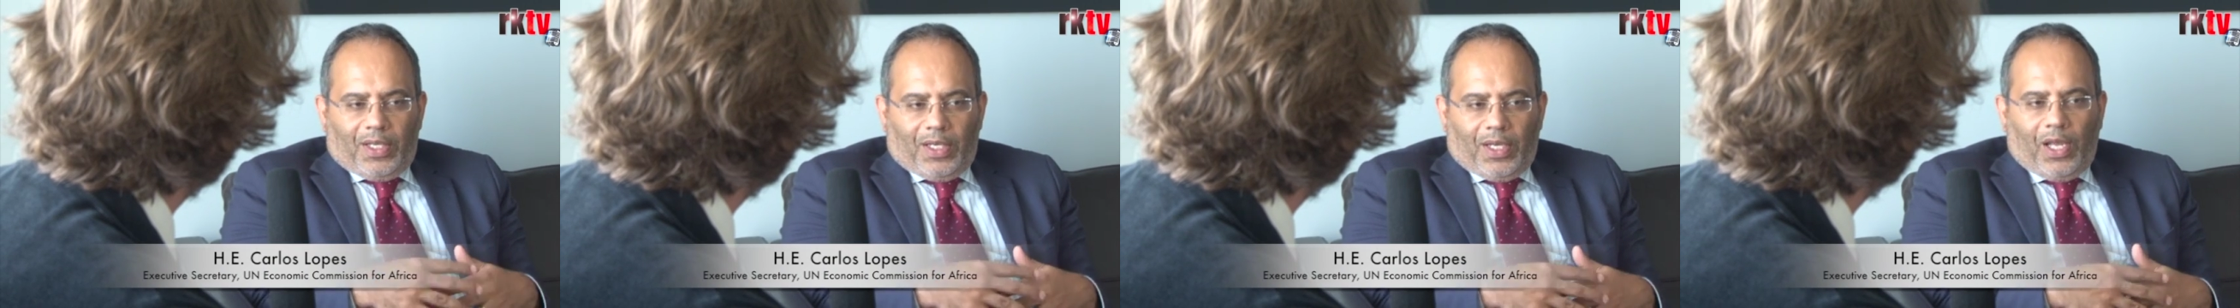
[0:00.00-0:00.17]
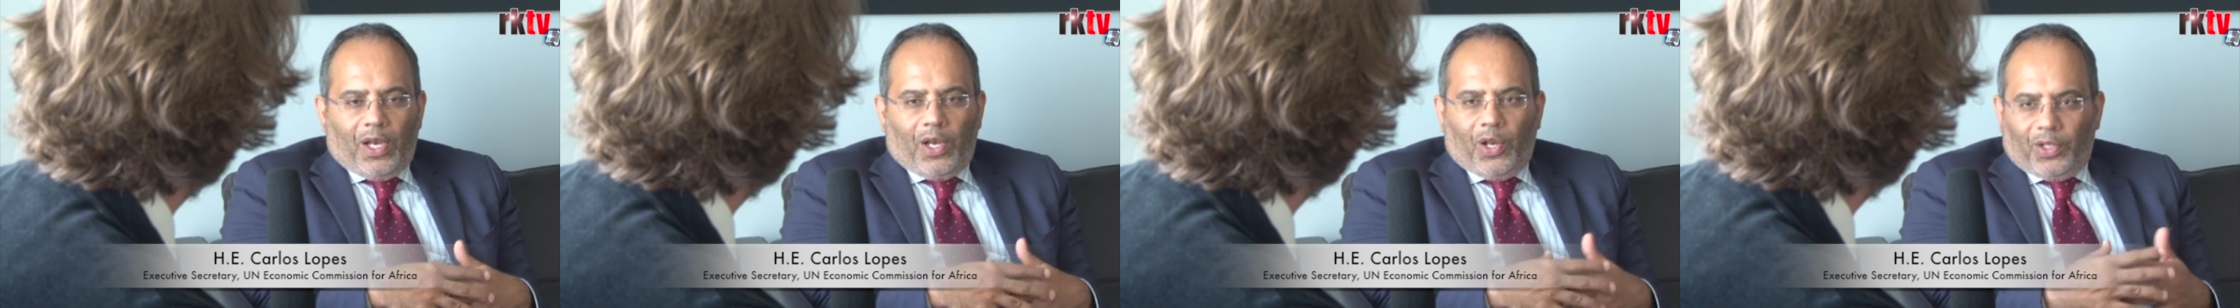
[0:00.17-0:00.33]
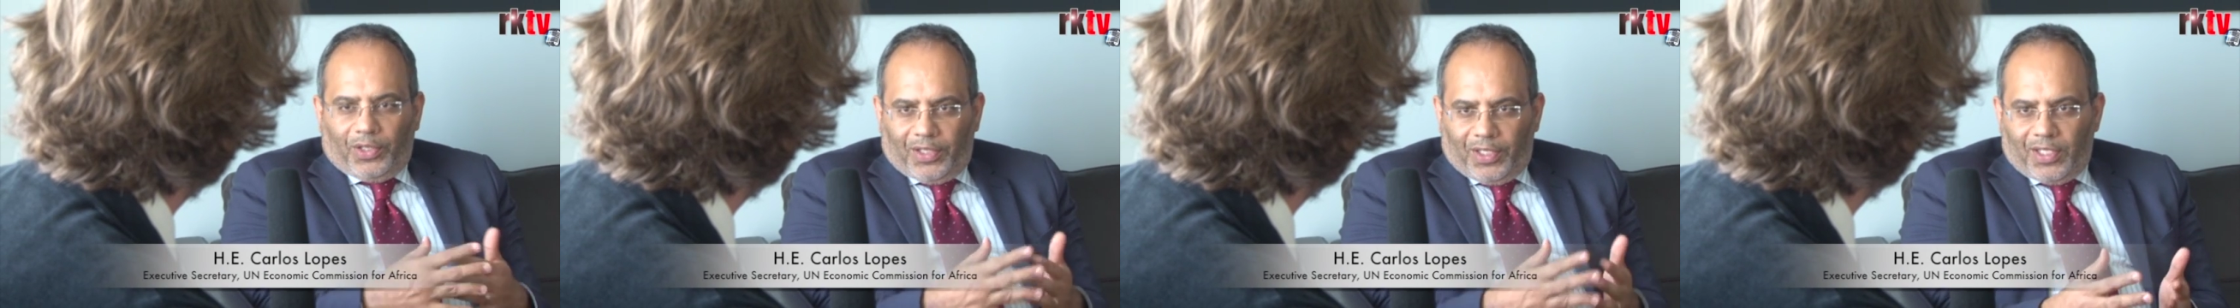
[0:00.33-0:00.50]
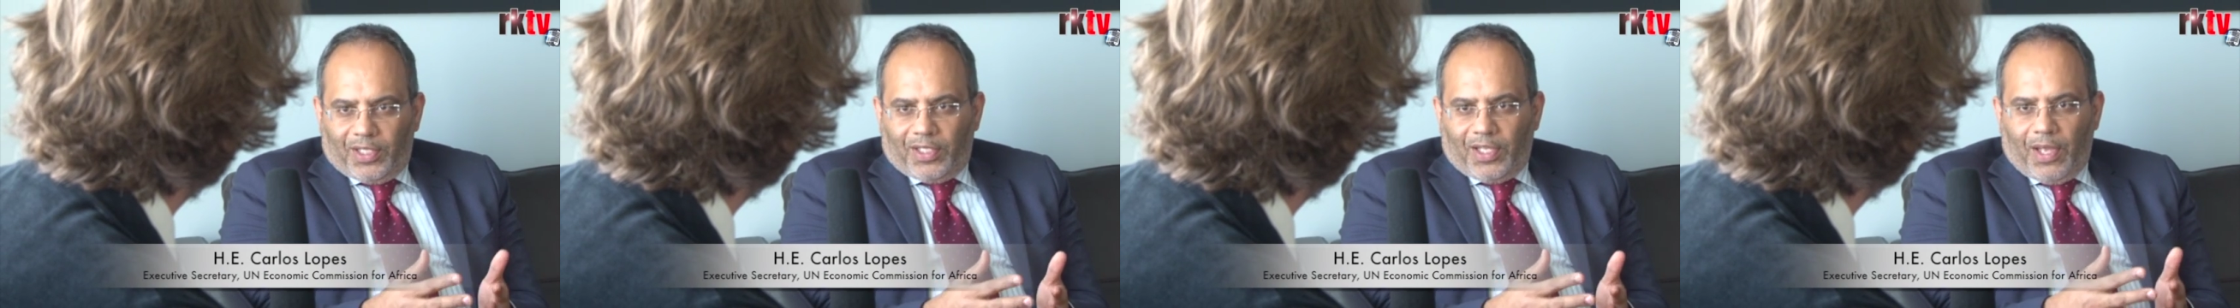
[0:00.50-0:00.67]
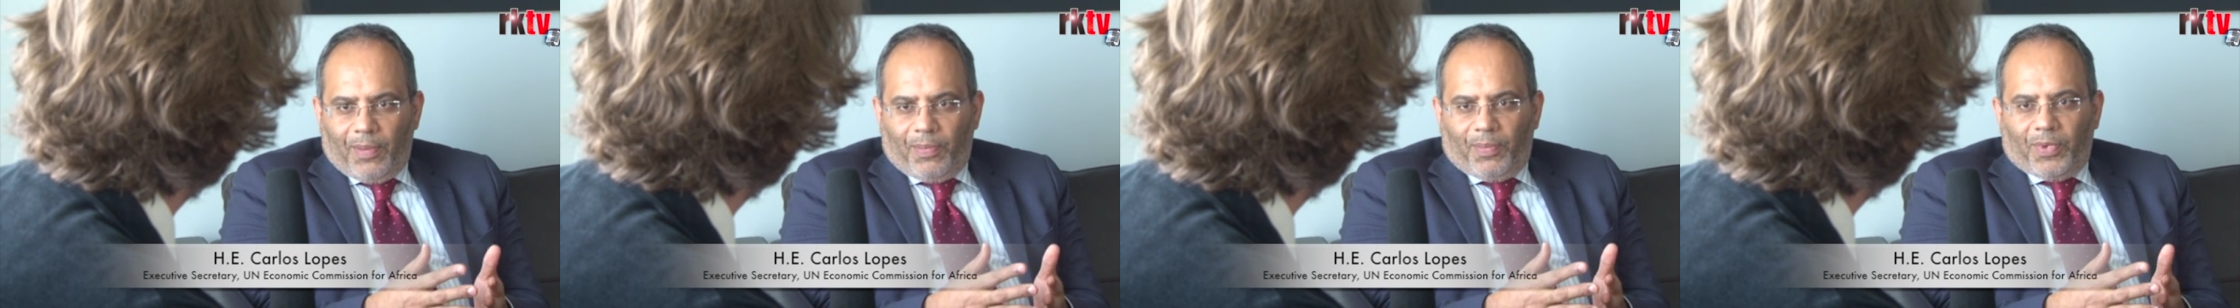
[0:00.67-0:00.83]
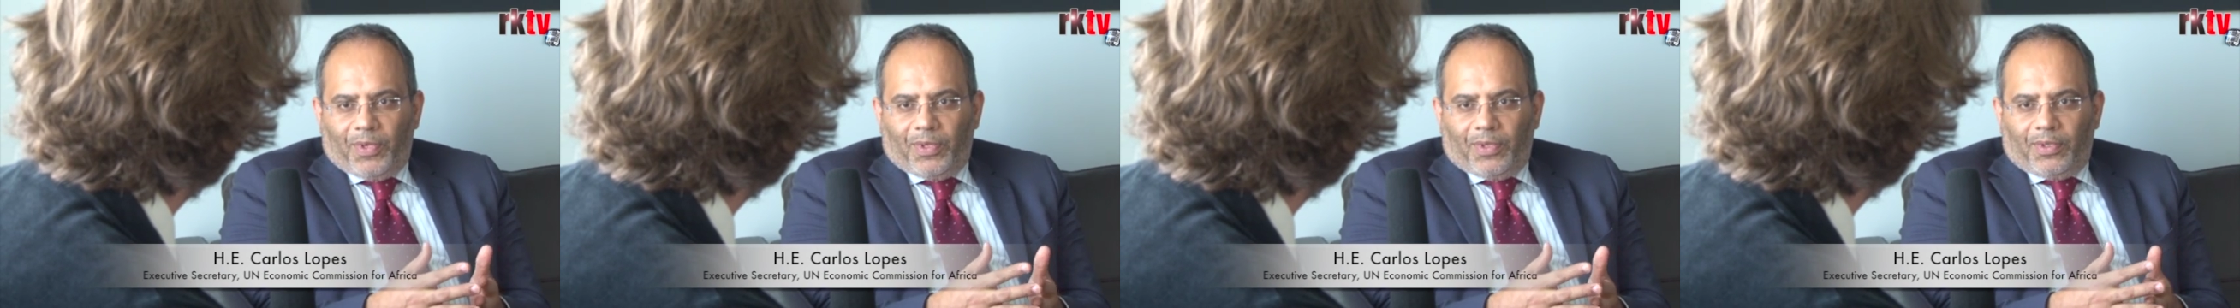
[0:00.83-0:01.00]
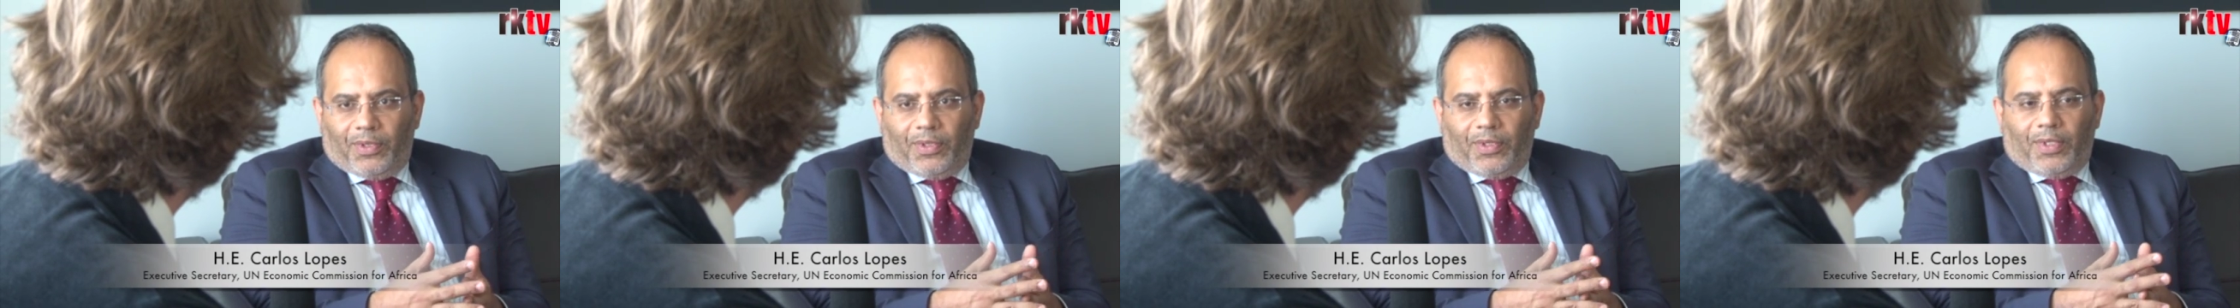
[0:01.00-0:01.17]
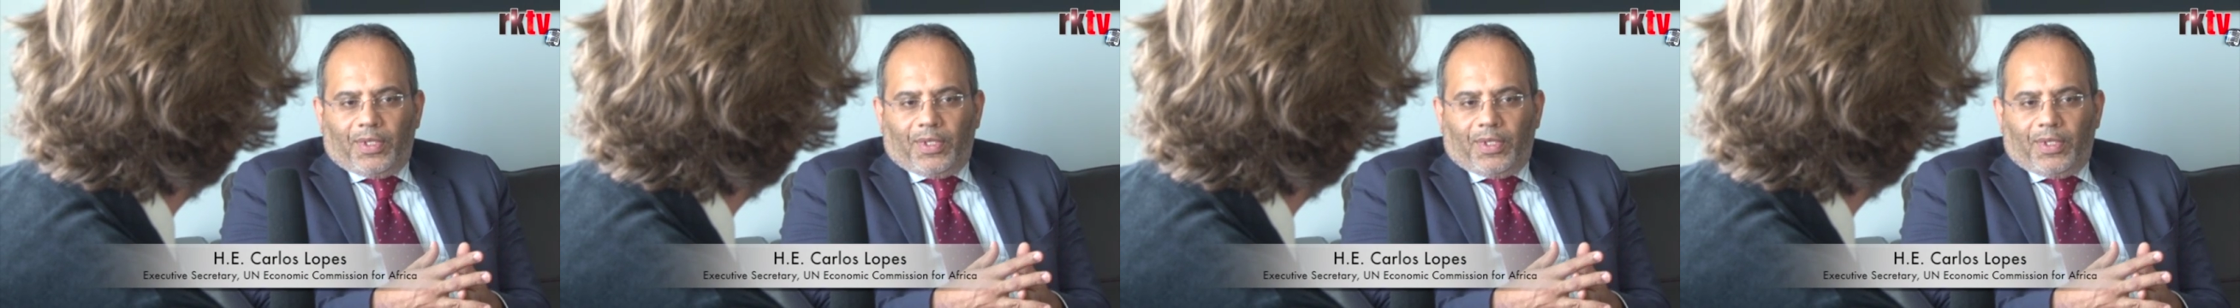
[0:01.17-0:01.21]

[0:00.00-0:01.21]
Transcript: a lot has happened.